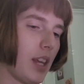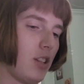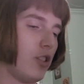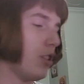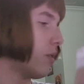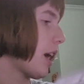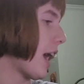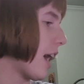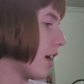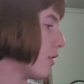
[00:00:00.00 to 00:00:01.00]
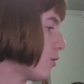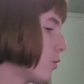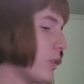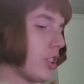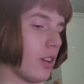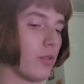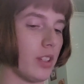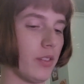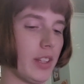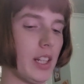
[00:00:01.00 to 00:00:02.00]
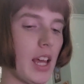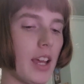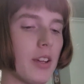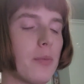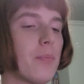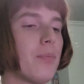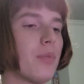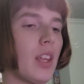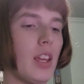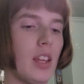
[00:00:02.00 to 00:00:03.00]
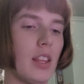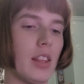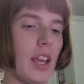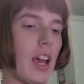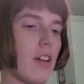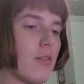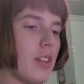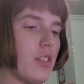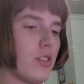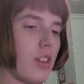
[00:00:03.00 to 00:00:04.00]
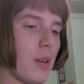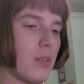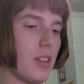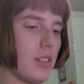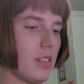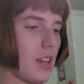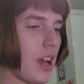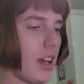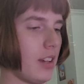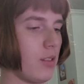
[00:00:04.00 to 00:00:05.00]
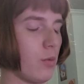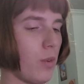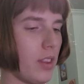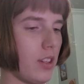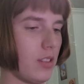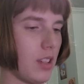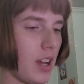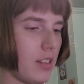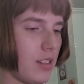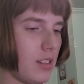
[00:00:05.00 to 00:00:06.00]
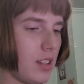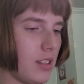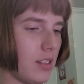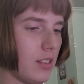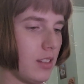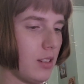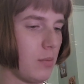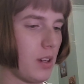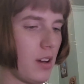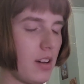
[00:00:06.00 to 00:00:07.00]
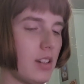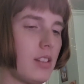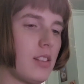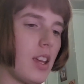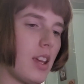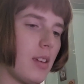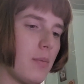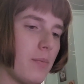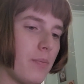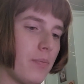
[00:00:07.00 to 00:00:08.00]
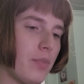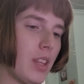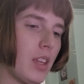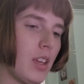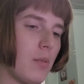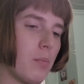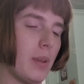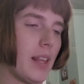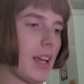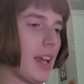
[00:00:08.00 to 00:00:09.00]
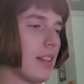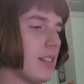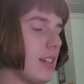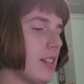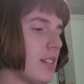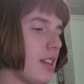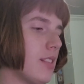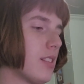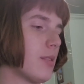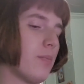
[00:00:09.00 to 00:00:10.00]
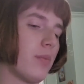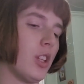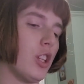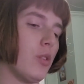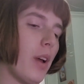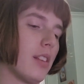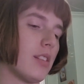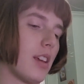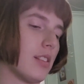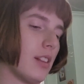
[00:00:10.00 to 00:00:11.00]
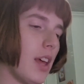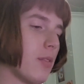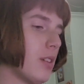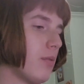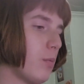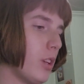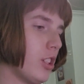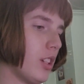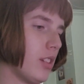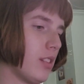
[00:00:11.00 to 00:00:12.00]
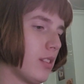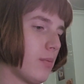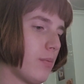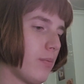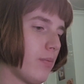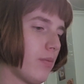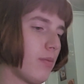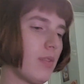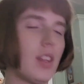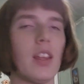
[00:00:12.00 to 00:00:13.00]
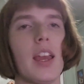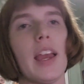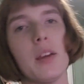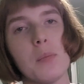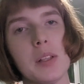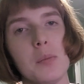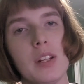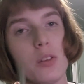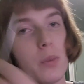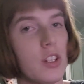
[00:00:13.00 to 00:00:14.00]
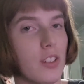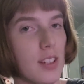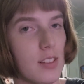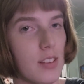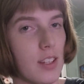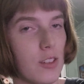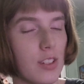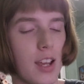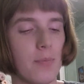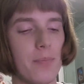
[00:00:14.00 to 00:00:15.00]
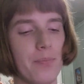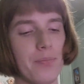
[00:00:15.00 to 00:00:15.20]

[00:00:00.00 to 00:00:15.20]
They do have, which I really, really like, they have inscribed on the side what their size is. It's a little bit hard to say, but like I can see it says US size 11, which is 8mm, which it says on the other side.